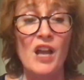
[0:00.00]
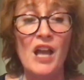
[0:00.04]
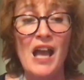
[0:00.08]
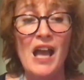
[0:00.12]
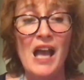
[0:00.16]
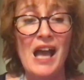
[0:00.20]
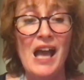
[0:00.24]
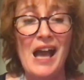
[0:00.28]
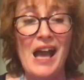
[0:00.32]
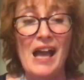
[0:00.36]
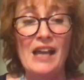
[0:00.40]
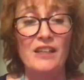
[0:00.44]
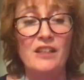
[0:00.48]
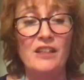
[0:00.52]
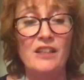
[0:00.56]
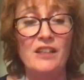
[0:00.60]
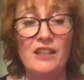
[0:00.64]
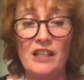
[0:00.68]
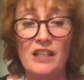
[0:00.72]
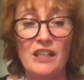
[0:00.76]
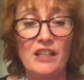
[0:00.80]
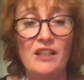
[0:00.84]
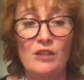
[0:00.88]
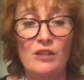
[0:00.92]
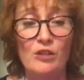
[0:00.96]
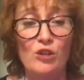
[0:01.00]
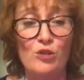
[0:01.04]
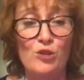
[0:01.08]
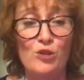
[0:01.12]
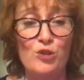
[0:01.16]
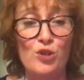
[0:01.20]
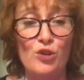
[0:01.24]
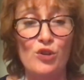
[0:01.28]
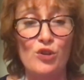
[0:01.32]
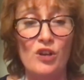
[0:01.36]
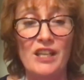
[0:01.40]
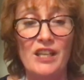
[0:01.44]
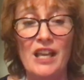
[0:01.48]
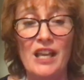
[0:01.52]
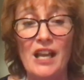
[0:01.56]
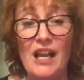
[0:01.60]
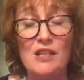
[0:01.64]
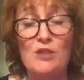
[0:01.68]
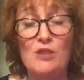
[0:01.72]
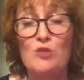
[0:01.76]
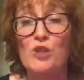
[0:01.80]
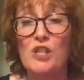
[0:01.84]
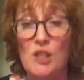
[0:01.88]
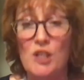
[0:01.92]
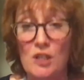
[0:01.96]
And it
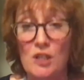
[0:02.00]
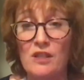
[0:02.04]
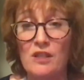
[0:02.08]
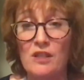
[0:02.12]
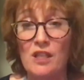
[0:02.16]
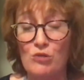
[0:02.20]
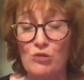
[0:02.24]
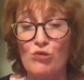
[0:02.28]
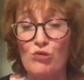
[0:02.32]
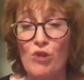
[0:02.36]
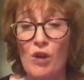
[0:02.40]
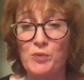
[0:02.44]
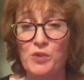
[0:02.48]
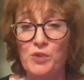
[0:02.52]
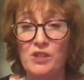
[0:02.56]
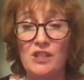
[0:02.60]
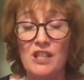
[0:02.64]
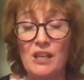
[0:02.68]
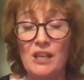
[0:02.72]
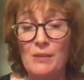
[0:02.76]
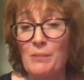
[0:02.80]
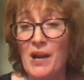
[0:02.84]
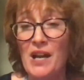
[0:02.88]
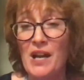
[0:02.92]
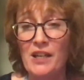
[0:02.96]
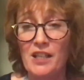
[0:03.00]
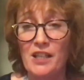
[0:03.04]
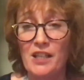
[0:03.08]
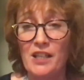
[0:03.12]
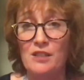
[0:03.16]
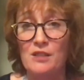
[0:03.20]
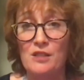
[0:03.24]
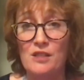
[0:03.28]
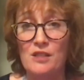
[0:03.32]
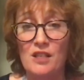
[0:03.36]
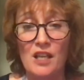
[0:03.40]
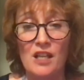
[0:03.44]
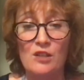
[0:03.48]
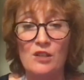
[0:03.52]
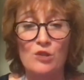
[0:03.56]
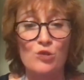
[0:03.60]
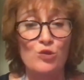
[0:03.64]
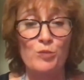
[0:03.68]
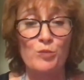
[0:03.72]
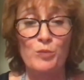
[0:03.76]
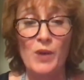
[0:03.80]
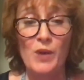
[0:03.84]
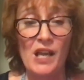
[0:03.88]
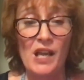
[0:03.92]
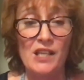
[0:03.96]
has disrupted the markets and
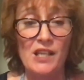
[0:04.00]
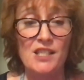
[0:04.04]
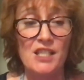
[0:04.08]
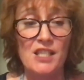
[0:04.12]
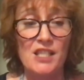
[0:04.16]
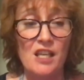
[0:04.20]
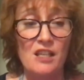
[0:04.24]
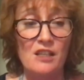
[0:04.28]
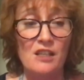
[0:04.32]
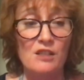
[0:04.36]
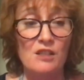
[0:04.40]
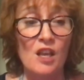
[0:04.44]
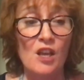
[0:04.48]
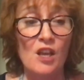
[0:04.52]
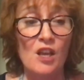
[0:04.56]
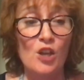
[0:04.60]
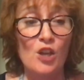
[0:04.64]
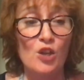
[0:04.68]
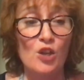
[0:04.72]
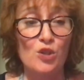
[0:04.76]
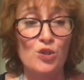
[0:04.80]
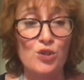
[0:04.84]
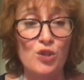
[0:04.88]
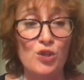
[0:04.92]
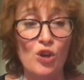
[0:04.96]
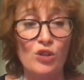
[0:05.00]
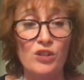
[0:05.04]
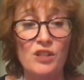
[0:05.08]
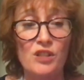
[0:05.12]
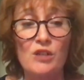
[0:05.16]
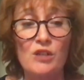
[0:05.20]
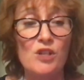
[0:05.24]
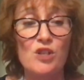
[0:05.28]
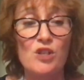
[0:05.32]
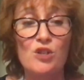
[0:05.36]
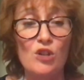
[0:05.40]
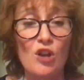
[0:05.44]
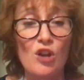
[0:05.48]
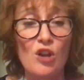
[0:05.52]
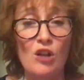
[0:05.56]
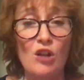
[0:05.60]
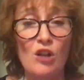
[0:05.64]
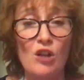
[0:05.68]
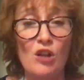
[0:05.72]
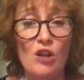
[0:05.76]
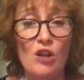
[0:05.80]
supply chains. So the result is a